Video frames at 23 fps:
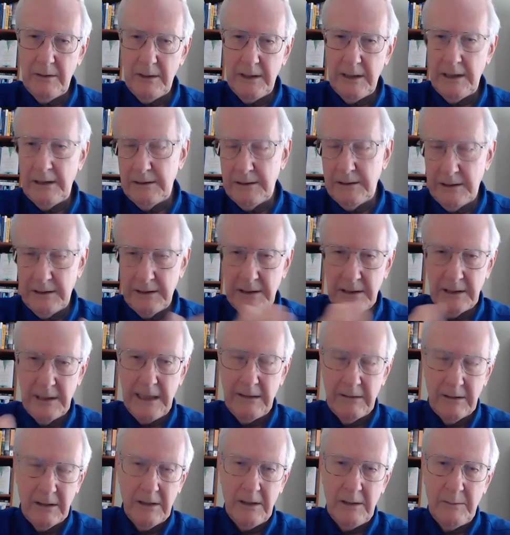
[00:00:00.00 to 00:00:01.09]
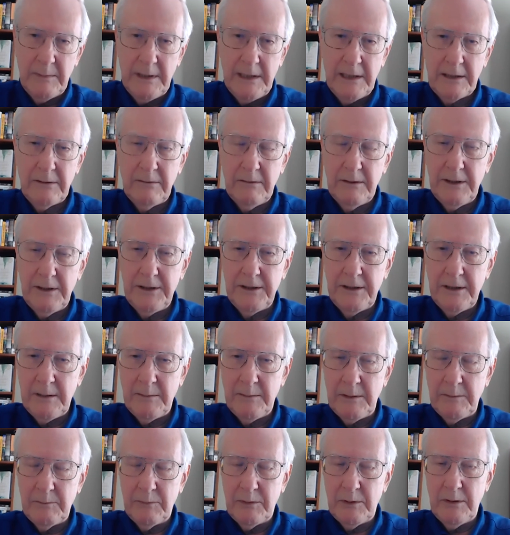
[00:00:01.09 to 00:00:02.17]
and she's now gone back to her job
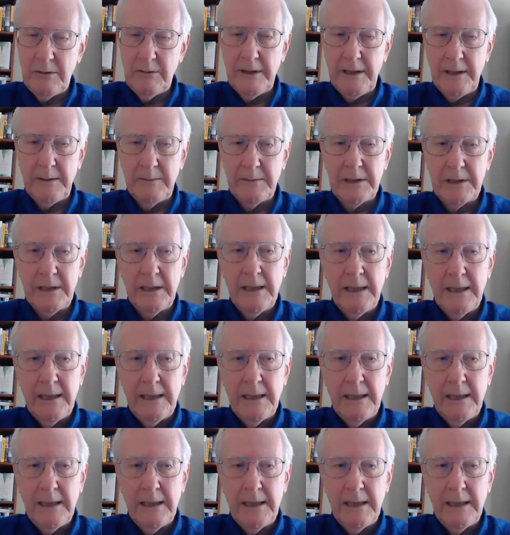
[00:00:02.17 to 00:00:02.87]
on programs,